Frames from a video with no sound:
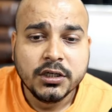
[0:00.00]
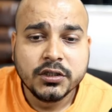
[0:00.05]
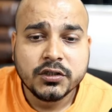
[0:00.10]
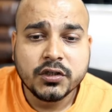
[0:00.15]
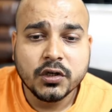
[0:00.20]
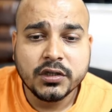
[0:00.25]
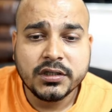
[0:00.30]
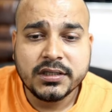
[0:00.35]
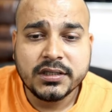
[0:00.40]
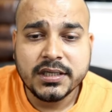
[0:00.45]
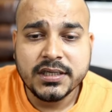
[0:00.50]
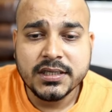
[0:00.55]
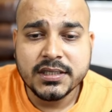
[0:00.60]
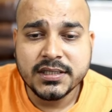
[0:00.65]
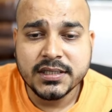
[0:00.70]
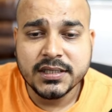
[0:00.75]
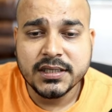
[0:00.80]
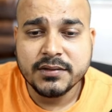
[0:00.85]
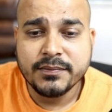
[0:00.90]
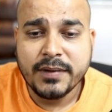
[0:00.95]
So
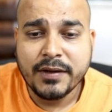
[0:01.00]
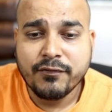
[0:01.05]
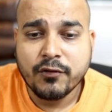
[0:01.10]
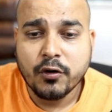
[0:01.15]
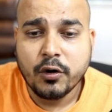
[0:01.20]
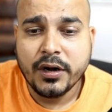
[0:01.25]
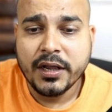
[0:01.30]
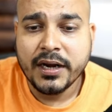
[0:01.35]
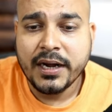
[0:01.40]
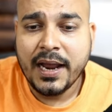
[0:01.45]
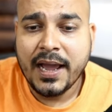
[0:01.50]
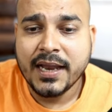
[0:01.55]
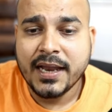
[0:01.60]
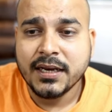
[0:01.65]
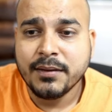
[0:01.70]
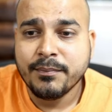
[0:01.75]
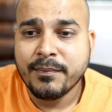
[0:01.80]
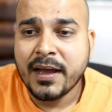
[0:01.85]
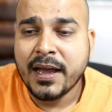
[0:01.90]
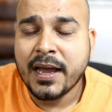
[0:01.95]
this is my folder
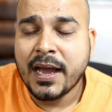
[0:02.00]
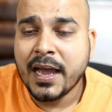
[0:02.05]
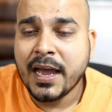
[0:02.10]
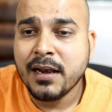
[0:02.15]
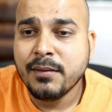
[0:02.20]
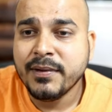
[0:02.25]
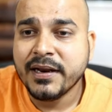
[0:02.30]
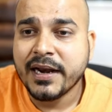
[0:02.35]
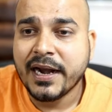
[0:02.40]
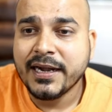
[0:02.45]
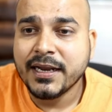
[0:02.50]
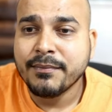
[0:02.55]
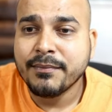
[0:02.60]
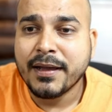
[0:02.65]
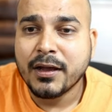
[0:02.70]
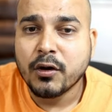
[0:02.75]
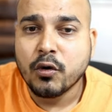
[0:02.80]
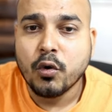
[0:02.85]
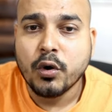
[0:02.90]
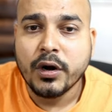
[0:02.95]
and in my, I'll be writing
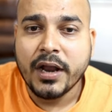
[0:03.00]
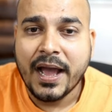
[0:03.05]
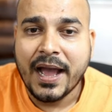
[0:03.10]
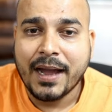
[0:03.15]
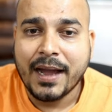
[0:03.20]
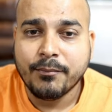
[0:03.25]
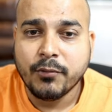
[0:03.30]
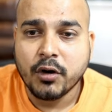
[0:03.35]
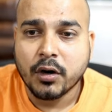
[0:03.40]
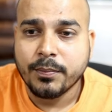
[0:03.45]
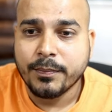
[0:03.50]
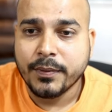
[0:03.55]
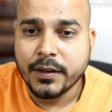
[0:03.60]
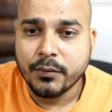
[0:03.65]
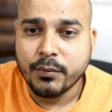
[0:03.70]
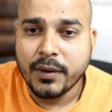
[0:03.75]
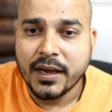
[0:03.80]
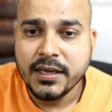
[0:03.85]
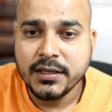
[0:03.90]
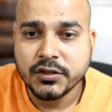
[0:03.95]
my code
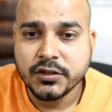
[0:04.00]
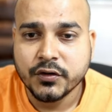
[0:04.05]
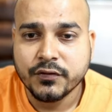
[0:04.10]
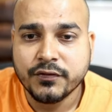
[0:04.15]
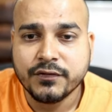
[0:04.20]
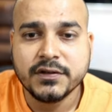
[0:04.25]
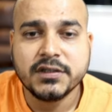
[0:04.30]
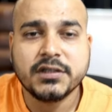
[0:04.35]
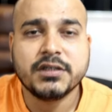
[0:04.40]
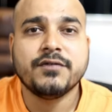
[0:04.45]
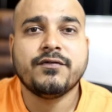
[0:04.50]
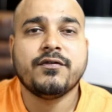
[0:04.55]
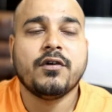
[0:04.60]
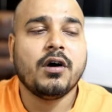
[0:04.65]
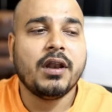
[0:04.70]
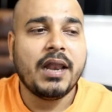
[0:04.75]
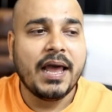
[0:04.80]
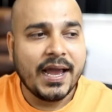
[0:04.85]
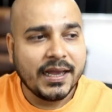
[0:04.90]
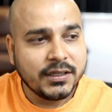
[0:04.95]
app.py. So first of
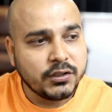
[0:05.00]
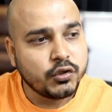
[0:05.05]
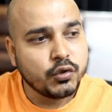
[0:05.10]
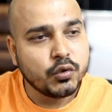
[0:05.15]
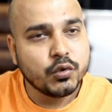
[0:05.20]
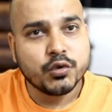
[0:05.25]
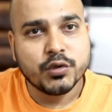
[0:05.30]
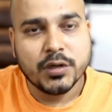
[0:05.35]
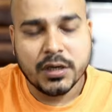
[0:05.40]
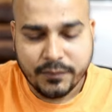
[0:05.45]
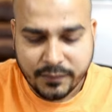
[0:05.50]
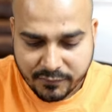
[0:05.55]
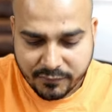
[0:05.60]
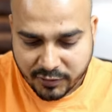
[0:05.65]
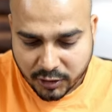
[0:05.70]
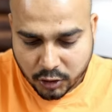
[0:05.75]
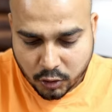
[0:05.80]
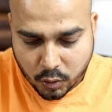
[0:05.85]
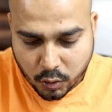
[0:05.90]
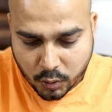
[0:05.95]
all, as usual, we
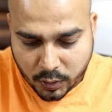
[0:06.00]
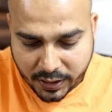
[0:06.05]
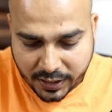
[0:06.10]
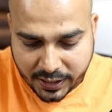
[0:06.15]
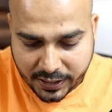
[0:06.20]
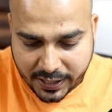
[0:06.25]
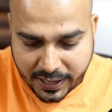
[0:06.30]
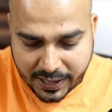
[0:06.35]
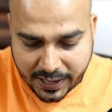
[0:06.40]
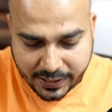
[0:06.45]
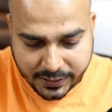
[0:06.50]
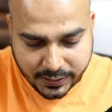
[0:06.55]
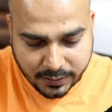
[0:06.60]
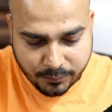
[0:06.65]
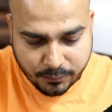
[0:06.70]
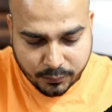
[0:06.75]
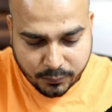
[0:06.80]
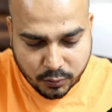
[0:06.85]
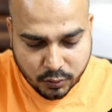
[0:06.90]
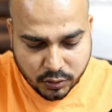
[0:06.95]
will go ahead and
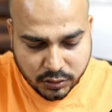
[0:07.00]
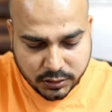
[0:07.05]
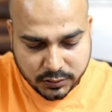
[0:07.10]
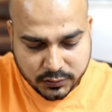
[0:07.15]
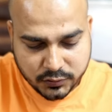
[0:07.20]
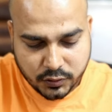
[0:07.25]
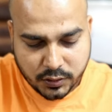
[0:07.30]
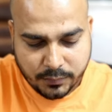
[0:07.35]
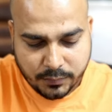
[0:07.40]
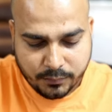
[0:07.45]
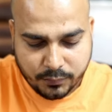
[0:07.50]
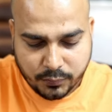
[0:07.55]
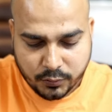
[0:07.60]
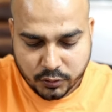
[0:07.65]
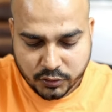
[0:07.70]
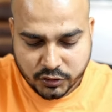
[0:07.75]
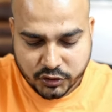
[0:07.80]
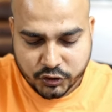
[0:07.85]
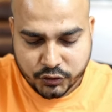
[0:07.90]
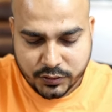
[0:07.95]
import. So
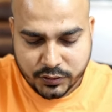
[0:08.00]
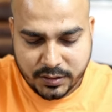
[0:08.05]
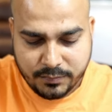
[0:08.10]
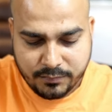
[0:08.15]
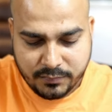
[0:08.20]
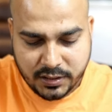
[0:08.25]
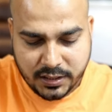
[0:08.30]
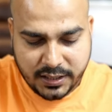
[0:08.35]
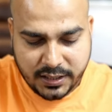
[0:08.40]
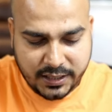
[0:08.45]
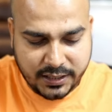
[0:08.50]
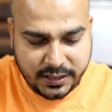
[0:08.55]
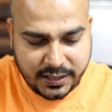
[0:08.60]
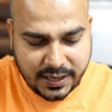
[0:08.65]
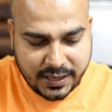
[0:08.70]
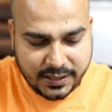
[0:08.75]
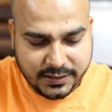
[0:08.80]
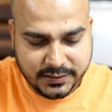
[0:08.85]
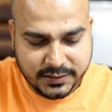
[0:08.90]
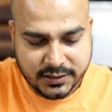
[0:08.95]
import streamlit
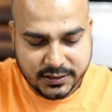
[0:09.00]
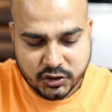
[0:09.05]
as